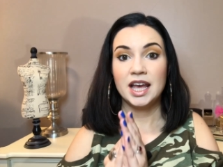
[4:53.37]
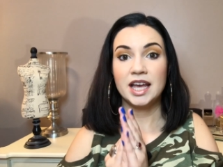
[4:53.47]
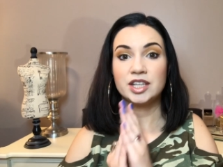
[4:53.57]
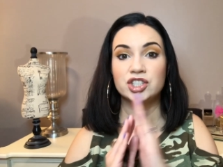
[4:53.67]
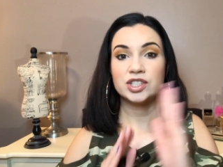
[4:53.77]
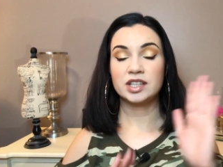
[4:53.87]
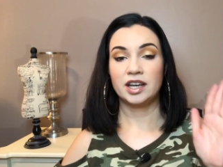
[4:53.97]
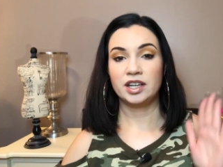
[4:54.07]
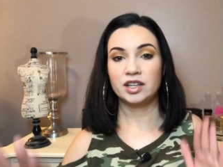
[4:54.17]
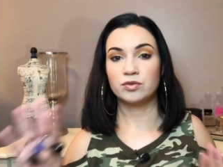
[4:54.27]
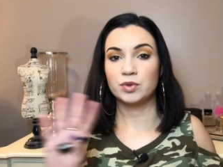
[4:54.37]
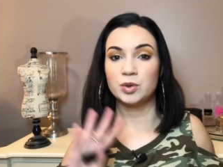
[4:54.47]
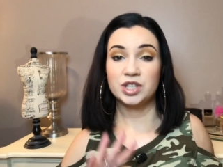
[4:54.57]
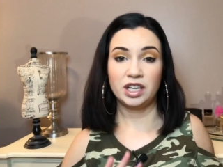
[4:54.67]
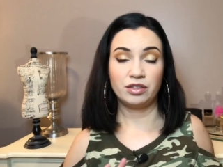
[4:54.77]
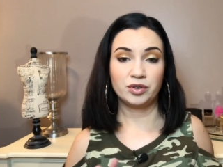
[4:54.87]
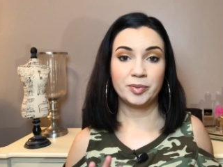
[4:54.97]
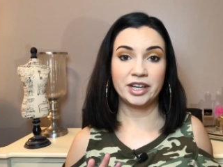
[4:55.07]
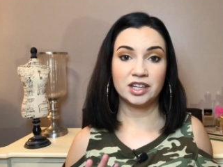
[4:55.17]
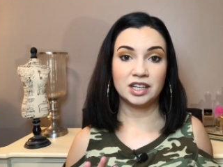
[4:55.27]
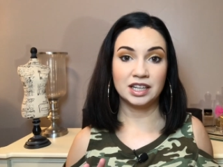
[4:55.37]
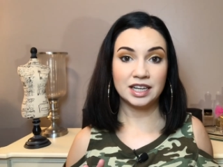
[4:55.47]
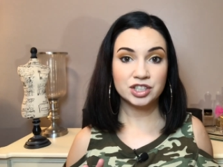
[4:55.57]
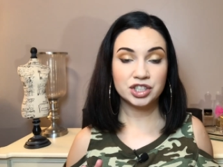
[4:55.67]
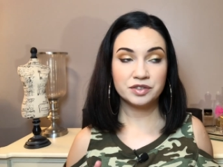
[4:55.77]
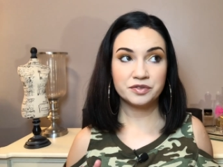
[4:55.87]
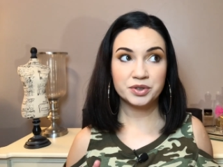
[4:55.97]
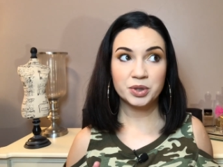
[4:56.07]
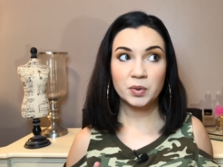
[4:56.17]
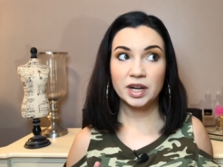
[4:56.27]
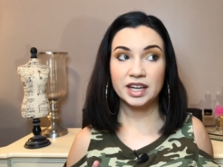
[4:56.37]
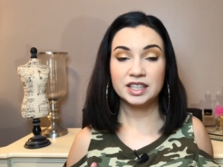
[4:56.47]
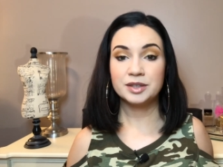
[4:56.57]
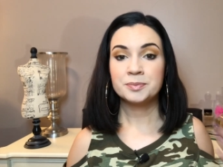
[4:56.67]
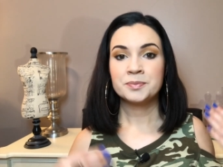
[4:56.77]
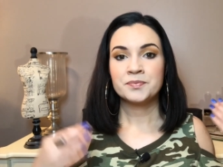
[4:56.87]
and just kind of rotate through my collection for a while.